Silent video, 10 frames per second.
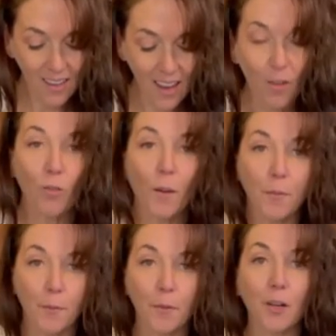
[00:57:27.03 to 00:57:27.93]
yeah, rub
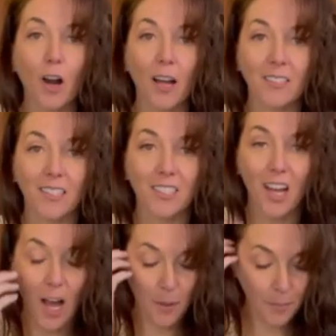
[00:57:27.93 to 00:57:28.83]
them across the
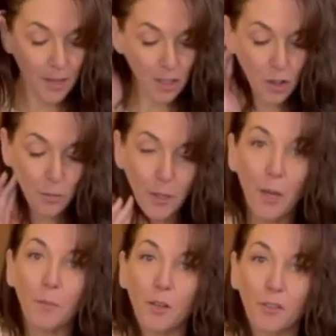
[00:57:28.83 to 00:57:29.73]
top and you'll be
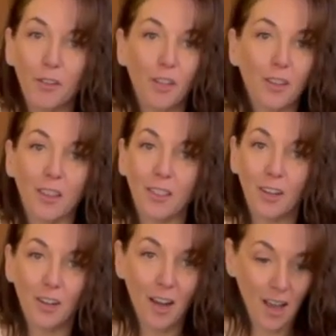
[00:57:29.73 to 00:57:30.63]
able to feel that
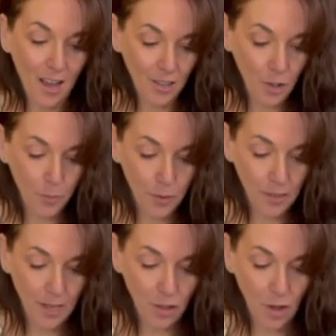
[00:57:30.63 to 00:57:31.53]
they're
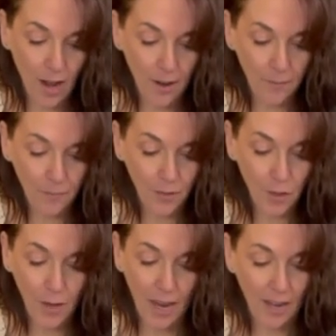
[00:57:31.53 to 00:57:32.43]
100% dry.
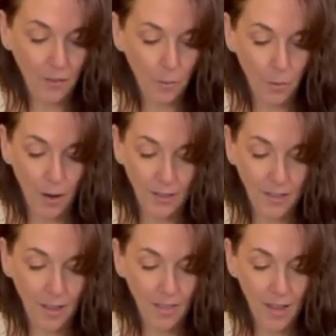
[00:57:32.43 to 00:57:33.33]
You can't even press
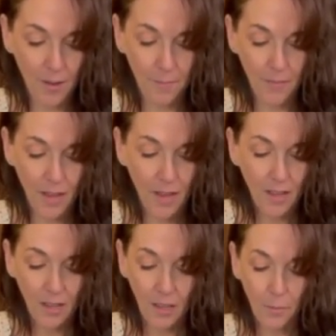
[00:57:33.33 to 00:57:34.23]
on them.
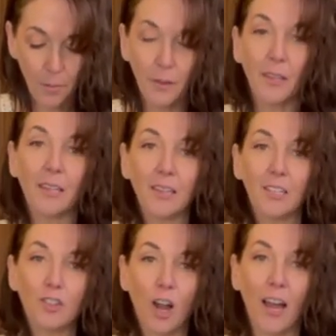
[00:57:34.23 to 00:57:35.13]
Completely
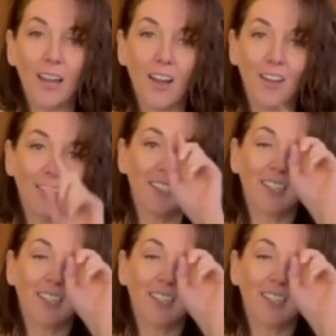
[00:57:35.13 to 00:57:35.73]
dry on the